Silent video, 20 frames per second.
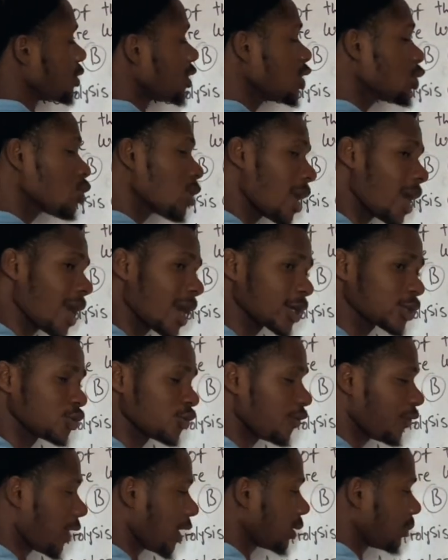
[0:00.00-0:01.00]
Since we are asked to
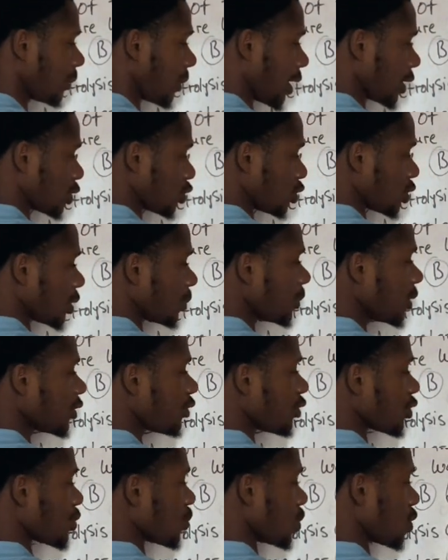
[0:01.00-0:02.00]
find mass, you simply
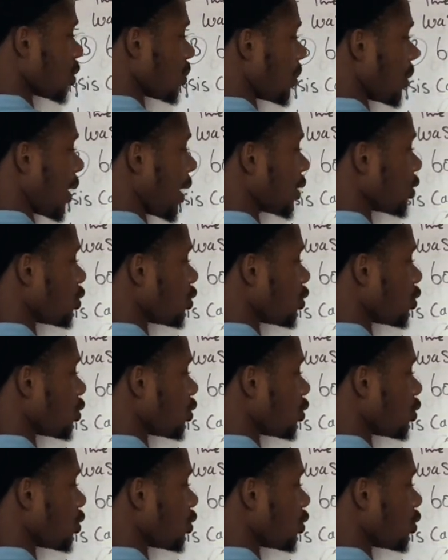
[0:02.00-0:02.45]
cross multiply